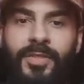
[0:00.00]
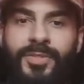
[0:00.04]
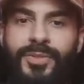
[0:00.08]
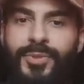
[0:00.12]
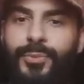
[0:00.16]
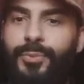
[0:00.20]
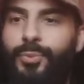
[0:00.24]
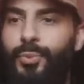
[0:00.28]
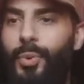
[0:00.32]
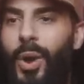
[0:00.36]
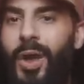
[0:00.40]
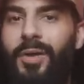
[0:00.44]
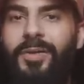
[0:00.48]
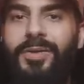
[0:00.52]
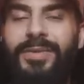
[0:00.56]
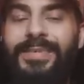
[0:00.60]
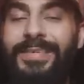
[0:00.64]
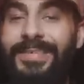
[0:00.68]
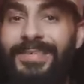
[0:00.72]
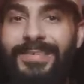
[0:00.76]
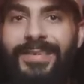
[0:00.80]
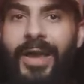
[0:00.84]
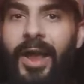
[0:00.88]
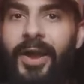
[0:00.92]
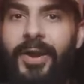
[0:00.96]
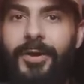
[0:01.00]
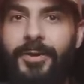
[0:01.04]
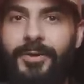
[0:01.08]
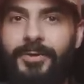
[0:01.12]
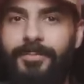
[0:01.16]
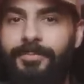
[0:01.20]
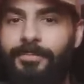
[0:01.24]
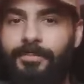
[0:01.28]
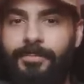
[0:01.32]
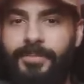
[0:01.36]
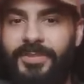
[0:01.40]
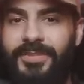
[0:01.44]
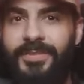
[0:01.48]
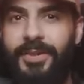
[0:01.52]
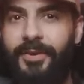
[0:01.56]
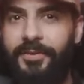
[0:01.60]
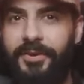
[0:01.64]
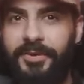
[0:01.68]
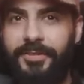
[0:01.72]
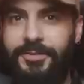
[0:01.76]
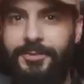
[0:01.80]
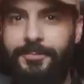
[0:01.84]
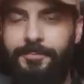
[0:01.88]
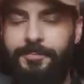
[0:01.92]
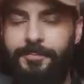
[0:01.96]
throughout an entire
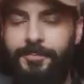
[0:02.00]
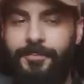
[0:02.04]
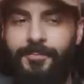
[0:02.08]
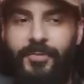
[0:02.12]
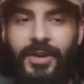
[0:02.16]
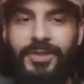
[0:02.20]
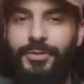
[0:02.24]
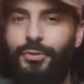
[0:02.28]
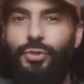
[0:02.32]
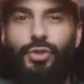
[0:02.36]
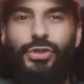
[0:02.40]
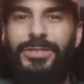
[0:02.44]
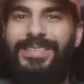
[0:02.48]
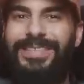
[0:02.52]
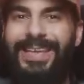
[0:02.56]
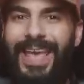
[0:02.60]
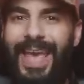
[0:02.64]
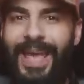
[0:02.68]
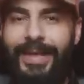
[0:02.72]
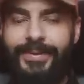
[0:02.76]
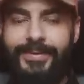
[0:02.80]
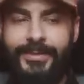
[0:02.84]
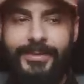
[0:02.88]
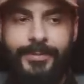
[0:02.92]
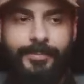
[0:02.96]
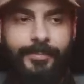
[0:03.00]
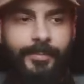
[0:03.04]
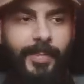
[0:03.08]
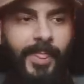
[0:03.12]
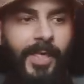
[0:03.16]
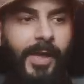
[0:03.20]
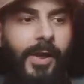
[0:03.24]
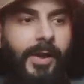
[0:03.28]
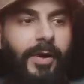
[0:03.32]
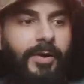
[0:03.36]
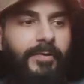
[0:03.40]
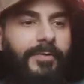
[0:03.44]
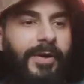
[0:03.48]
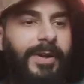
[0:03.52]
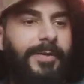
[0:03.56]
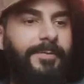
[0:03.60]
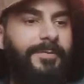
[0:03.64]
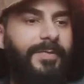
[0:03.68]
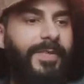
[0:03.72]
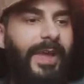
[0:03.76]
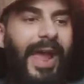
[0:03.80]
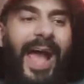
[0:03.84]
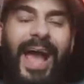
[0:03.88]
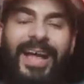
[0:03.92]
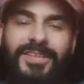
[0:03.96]
series, right? You just can't, right?
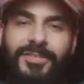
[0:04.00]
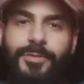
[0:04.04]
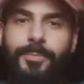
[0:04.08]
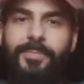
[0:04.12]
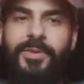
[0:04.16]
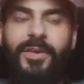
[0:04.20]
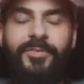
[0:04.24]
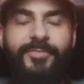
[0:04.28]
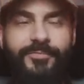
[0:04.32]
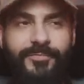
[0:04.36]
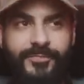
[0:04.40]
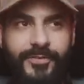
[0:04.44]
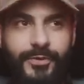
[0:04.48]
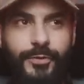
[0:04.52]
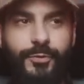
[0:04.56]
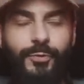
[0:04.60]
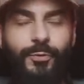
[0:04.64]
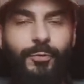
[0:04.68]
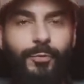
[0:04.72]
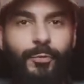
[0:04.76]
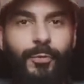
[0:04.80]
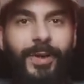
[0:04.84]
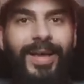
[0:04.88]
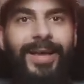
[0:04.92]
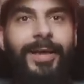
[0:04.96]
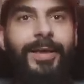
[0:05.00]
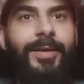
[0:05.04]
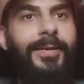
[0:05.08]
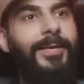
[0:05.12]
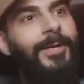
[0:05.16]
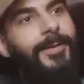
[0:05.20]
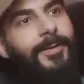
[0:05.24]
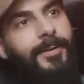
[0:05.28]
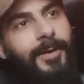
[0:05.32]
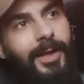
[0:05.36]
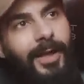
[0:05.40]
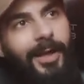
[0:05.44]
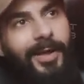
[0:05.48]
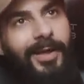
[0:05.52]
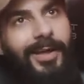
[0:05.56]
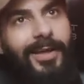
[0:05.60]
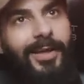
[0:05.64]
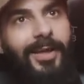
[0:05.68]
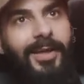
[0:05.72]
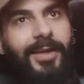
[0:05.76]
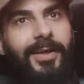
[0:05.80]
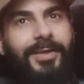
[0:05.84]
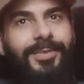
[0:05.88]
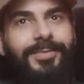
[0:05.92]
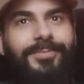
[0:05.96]
There has to be a few
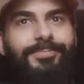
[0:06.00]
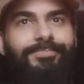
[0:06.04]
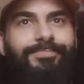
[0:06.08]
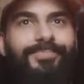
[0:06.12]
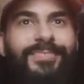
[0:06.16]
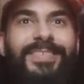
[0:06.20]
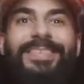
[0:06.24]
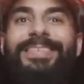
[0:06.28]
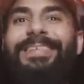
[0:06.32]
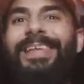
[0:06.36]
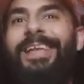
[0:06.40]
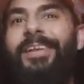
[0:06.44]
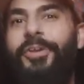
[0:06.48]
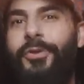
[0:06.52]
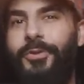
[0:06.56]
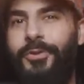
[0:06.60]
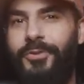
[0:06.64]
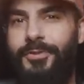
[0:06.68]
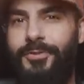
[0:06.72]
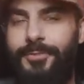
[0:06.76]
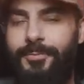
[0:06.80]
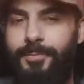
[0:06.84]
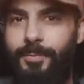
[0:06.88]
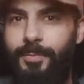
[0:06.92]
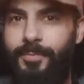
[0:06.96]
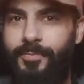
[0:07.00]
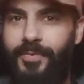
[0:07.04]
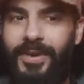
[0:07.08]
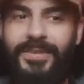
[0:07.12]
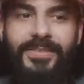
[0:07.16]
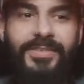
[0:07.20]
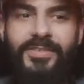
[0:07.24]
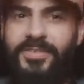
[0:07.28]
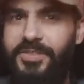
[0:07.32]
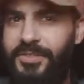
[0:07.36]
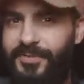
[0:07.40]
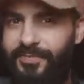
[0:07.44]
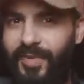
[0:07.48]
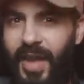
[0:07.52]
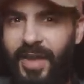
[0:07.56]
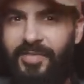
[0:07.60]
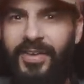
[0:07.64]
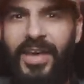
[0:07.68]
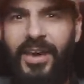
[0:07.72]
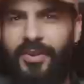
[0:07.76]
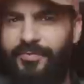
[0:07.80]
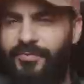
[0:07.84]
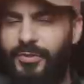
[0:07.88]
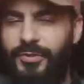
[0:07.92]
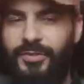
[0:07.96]
stinkers, right? Series
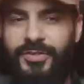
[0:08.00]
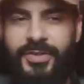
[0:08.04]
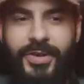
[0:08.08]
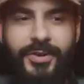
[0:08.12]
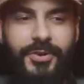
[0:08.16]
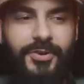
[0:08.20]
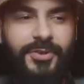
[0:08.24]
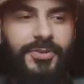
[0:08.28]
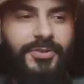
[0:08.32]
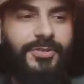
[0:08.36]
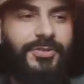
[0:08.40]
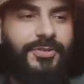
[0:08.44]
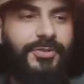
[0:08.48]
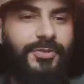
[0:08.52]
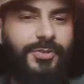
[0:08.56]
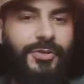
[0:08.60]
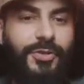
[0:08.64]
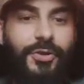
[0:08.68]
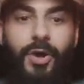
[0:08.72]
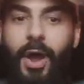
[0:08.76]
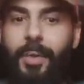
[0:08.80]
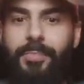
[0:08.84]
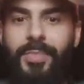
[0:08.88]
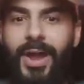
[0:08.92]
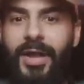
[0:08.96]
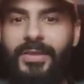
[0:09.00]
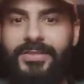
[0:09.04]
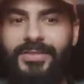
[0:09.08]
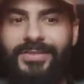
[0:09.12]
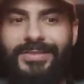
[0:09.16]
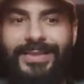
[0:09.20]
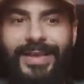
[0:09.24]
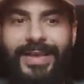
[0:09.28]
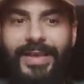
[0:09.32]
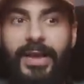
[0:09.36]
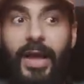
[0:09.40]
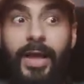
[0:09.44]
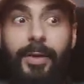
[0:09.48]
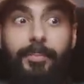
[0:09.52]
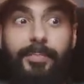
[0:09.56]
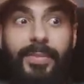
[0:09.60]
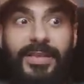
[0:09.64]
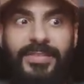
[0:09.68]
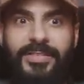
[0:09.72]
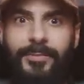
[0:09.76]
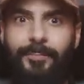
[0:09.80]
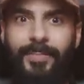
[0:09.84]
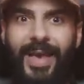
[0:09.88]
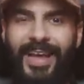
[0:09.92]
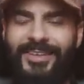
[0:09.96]
5 had a few stinkers. So, you know, I'm not saying I'm
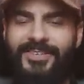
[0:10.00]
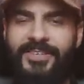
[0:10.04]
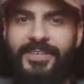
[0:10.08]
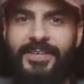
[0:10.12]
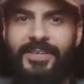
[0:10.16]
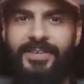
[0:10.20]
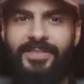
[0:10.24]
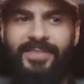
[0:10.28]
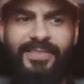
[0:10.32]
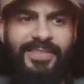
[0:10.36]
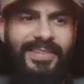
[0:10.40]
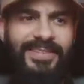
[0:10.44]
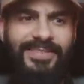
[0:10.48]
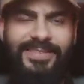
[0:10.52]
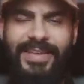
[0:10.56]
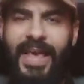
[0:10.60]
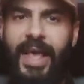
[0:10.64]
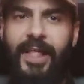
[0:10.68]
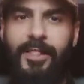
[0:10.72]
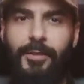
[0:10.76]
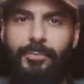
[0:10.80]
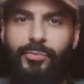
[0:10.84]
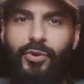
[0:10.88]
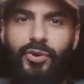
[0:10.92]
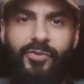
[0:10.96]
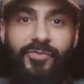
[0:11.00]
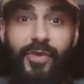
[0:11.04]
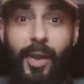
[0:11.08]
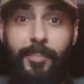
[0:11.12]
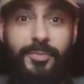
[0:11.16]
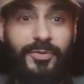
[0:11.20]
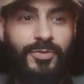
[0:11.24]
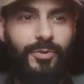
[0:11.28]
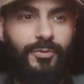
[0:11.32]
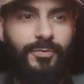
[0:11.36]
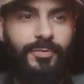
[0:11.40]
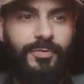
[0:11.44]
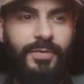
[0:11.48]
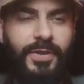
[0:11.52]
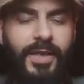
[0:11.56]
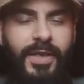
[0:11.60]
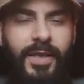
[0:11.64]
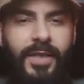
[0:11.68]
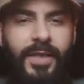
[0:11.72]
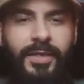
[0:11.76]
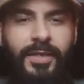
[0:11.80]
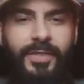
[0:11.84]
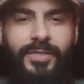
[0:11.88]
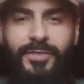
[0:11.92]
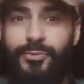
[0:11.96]
expecting this caliber of episode
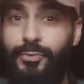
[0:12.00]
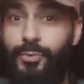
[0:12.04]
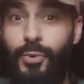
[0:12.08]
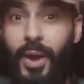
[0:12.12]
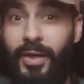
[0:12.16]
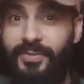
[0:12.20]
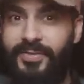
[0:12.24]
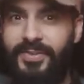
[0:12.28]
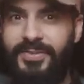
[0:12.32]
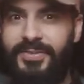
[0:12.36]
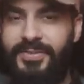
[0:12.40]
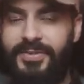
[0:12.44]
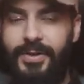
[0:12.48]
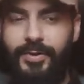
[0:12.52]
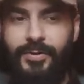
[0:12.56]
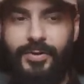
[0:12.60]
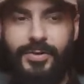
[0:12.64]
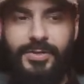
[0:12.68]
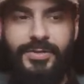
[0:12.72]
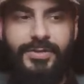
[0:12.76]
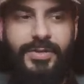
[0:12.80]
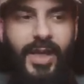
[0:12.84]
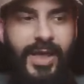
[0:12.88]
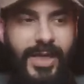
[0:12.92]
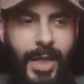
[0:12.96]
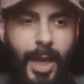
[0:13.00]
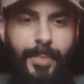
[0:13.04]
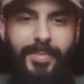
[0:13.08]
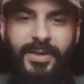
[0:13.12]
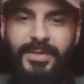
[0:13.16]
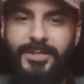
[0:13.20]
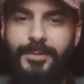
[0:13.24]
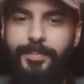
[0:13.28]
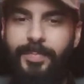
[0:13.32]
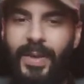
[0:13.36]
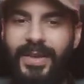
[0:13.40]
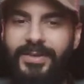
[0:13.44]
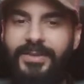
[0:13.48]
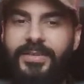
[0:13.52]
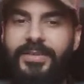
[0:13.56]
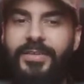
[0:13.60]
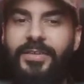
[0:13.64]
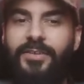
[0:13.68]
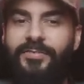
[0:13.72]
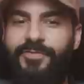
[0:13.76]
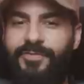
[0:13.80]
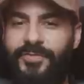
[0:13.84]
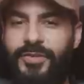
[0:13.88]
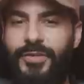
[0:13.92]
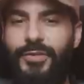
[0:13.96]
throughout the series. I am
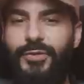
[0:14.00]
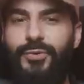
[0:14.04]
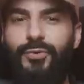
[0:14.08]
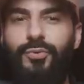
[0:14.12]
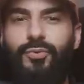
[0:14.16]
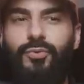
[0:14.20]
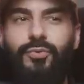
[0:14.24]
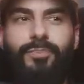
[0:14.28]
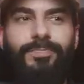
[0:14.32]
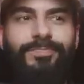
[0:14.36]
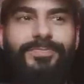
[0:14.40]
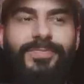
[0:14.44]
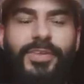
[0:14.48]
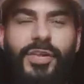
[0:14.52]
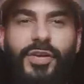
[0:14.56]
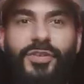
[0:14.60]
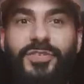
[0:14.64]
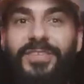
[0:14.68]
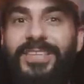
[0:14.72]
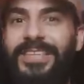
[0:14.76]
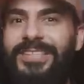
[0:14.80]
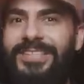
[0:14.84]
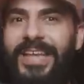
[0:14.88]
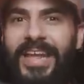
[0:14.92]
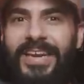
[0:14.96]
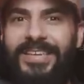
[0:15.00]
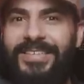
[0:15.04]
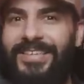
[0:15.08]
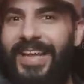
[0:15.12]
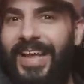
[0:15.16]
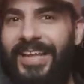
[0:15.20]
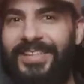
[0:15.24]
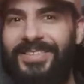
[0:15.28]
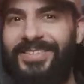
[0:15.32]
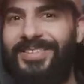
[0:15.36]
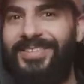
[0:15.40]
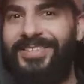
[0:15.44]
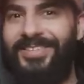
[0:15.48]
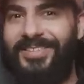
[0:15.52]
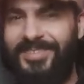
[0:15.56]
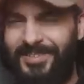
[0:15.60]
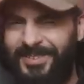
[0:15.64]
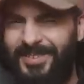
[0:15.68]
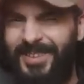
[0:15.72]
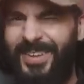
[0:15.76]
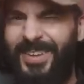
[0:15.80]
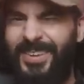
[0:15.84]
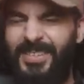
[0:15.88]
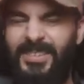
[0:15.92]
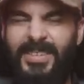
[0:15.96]
expecting a few, you know, 6 out of 10s,
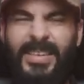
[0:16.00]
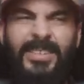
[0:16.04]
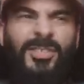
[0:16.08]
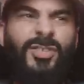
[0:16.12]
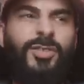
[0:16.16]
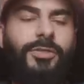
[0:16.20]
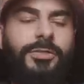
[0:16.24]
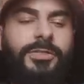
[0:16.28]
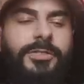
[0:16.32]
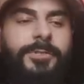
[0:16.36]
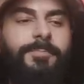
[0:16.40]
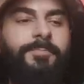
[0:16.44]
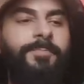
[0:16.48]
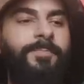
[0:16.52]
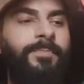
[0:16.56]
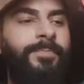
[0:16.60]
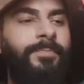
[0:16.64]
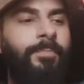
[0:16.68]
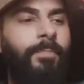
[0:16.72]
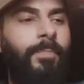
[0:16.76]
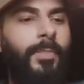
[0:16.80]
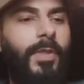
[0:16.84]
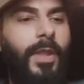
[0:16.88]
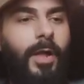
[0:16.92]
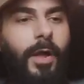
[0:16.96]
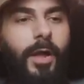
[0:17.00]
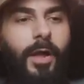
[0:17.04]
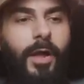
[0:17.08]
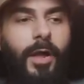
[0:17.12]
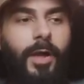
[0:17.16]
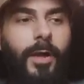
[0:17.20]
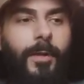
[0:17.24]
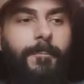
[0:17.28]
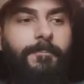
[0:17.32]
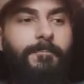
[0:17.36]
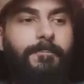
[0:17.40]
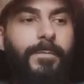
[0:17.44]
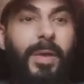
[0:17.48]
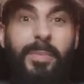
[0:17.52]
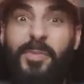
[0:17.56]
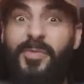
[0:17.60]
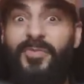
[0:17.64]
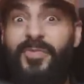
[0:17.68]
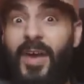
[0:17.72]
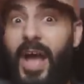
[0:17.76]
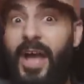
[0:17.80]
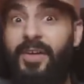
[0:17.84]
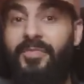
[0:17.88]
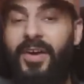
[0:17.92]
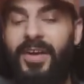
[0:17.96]
essentially, maybe
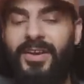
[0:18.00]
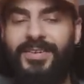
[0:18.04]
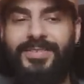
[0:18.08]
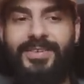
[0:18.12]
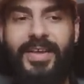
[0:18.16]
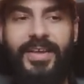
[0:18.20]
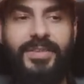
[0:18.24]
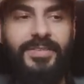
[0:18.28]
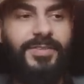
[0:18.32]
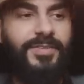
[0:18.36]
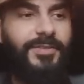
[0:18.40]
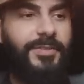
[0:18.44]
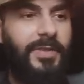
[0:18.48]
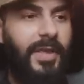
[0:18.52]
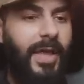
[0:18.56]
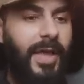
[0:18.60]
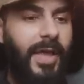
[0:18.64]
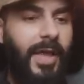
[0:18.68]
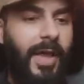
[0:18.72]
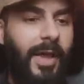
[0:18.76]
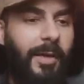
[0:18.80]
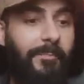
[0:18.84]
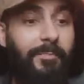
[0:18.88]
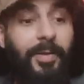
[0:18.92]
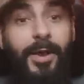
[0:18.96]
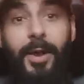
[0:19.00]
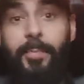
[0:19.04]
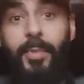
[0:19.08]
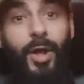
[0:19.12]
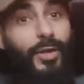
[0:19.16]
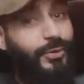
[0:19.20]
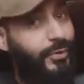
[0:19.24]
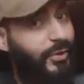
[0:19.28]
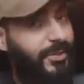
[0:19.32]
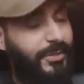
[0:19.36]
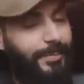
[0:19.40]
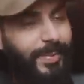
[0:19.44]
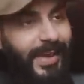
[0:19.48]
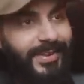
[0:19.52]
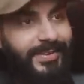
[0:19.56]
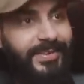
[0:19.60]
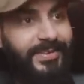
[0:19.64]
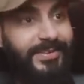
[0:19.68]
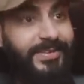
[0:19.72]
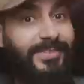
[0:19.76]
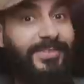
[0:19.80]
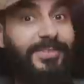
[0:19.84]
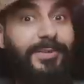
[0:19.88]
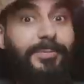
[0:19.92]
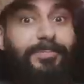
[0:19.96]
5 out of 10s. But I'm also
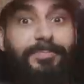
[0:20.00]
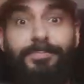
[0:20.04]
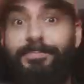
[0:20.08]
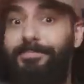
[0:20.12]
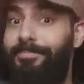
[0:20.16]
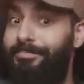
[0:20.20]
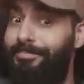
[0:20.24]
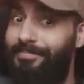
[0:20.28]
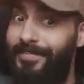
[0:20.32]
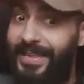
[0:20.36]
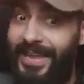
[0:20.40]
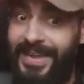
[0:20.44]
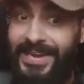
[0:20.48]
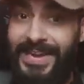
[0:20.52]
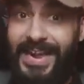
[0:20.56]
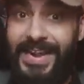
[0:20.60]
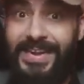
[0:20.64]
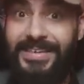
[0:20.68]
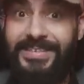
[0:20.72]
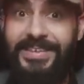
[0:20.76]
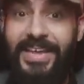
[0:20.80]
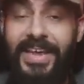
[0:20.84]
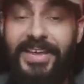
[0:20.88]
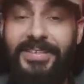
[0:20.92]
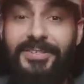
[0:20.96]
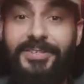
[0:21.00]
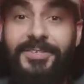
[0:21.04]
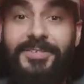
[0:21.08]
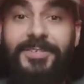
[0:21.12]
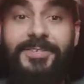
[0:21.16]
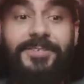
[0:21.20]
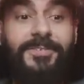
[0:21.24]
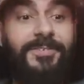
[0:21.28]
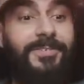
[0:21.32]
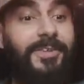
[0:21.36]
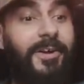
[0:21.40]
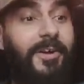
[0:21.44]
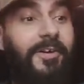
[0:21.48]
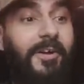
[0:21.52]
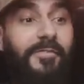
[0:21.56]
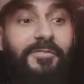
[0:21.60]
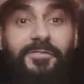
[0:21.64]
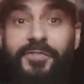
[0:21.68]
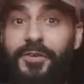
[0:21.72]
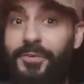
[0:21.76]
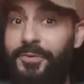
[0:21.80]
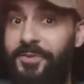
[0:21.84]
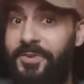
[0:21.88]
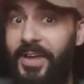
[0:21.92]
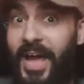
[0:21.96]
expecting some 8 out of 10s, a
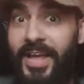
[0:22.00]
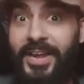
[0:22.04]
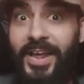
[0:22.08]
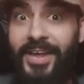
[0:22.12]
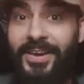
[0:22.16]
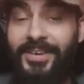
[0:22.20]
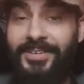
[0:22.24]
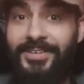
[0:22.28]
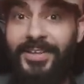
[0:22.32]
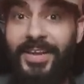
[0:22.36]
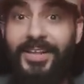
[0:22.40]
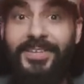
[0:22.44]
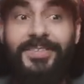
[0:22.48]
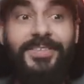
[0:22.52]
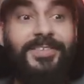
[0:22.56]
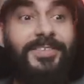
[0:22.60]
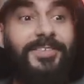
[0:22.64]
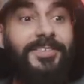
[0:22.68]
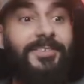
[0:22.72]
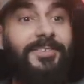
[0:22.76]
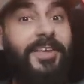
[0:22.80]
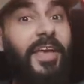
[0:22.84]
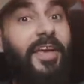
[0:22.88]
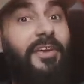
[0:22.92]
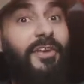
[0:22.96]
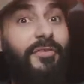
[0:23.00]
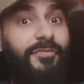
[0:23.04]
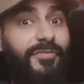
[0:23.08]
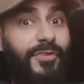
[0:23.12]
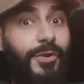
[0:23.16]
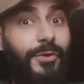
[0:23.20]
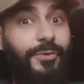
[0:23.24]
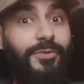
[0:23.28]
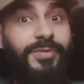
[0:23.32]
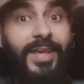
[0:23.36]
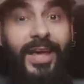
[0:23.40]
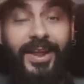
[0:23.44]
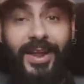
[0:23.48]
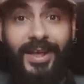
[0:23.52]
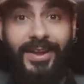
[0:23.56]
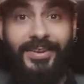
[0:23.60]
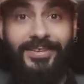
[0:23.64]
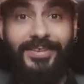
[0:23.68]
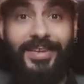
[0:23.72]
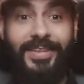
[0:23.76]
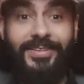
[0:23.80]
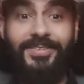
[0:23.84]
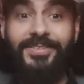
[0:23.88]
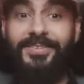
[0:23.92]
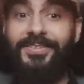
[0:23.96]
few 9 out of 10s, and a few 10 out
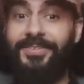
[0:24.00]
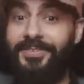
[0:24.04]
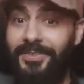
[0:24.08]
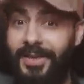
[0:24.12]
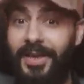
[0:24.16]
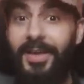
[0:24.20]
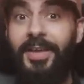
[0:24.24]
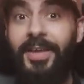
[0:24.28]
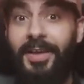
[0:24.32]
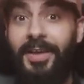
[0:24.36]
of 10s.